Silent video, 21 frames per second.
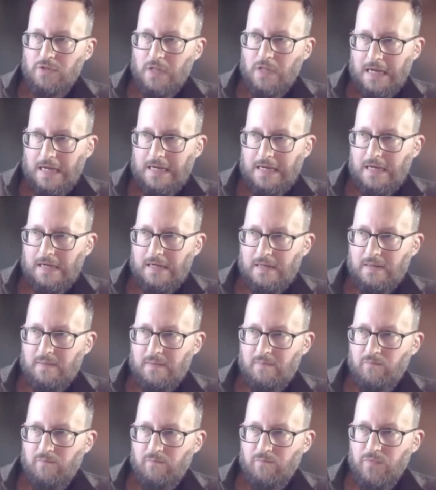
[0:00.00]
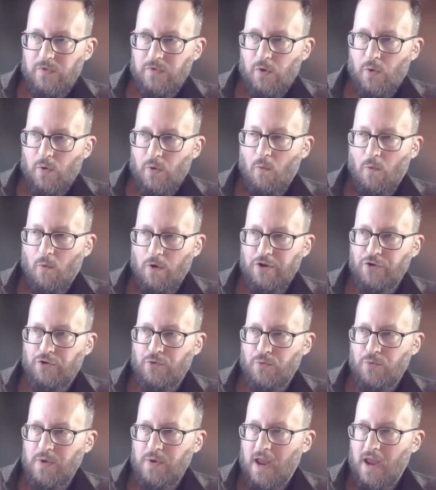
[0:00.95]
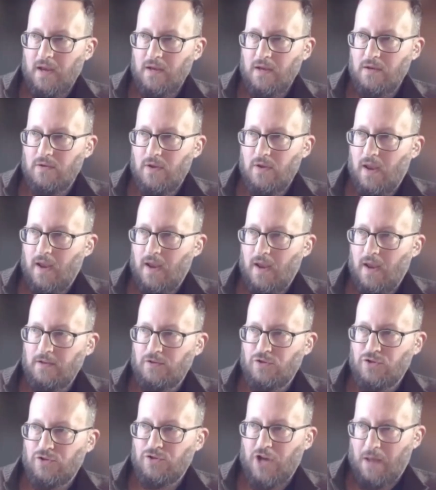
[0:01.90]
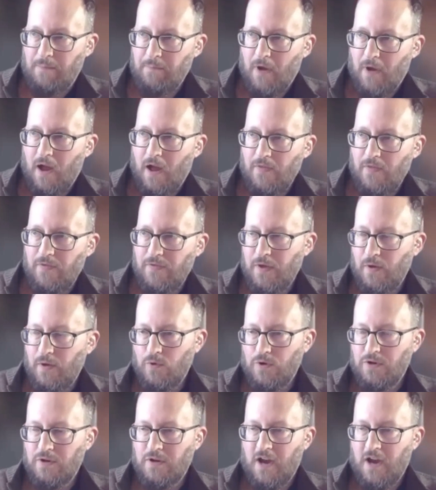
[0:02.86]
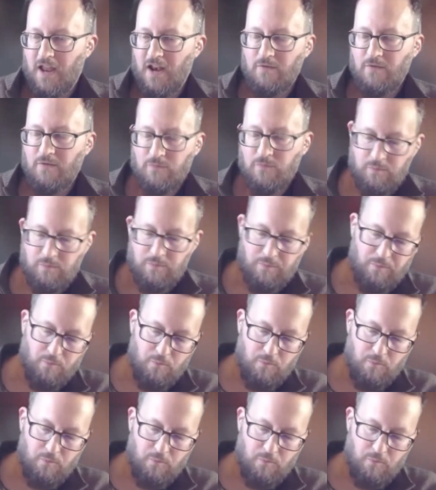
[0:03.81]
Like, I wanted to create a chatbot that would kind of